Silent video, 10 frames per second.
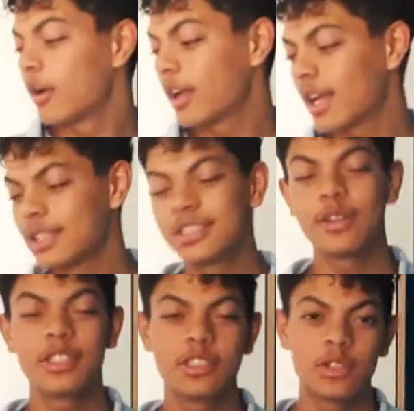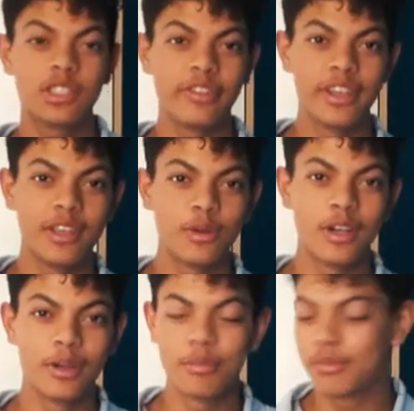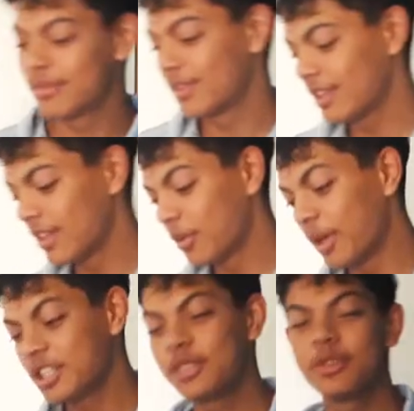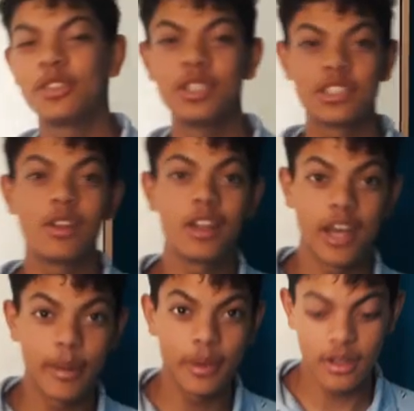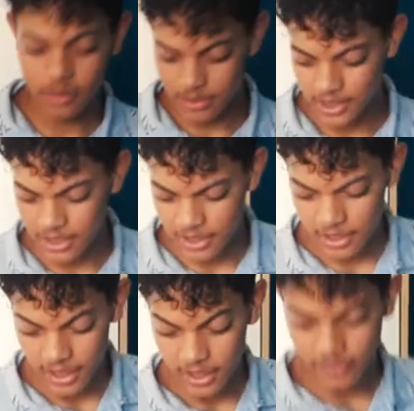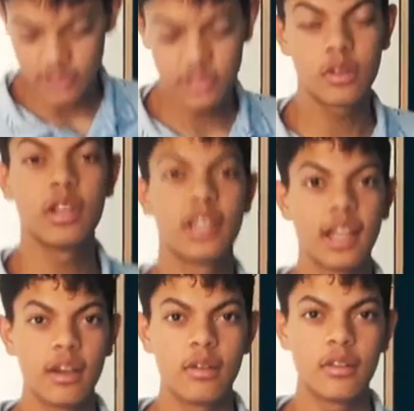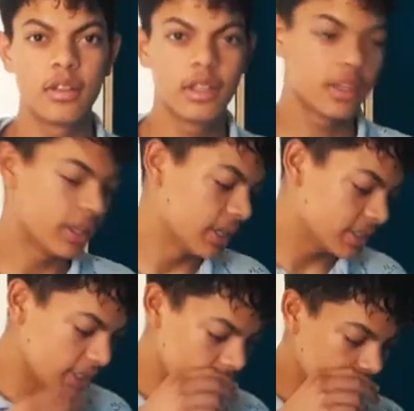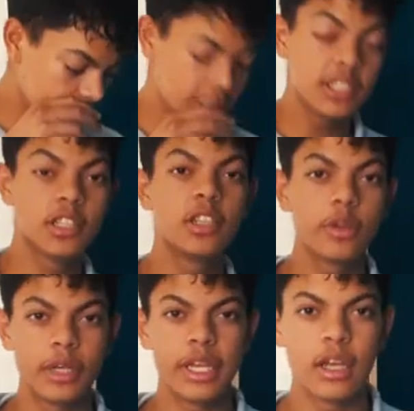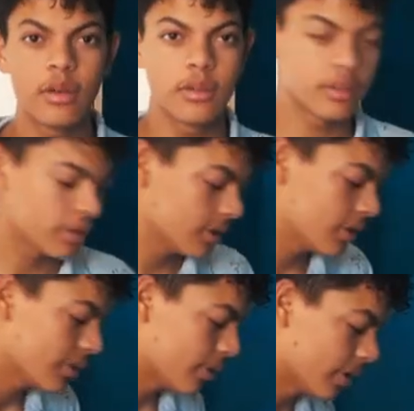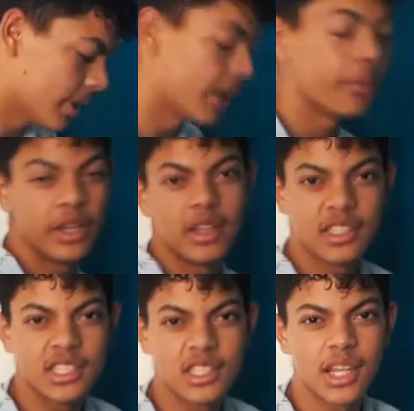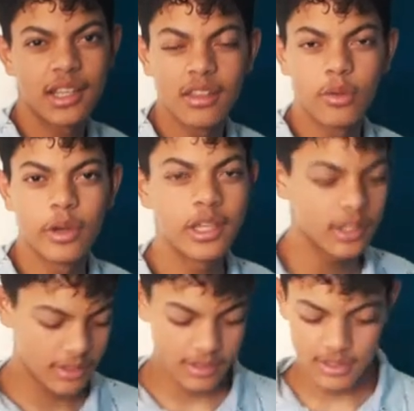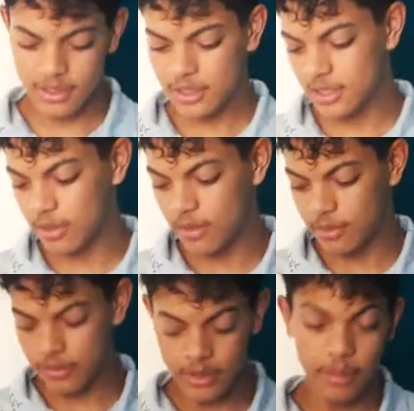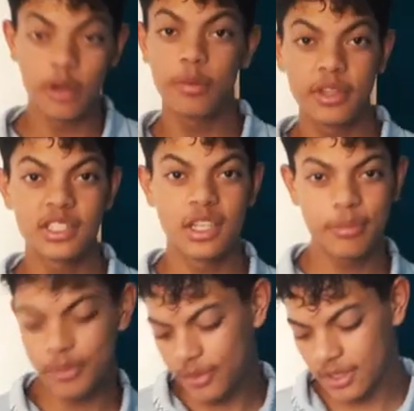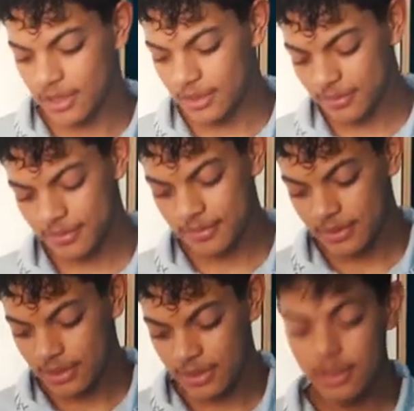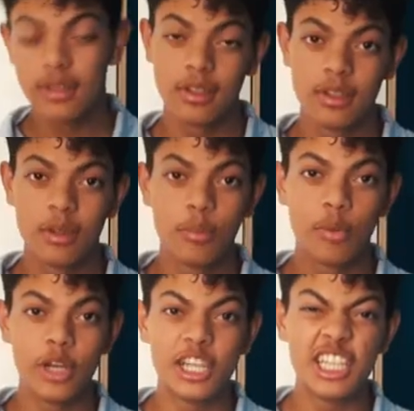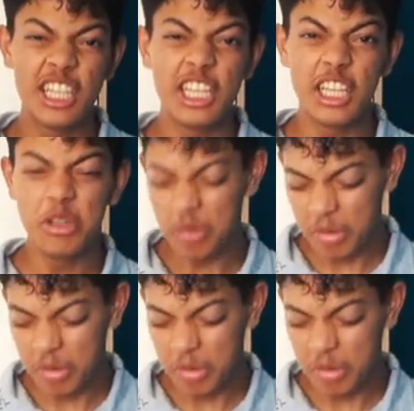Okay guys, so I just watched the video. We're actually supposed to install our RAM now. So I think like if you install it now, then it's easier to do it now than when this is like in the way. So I'm gonna open this up and we're gonna put that thing in, you know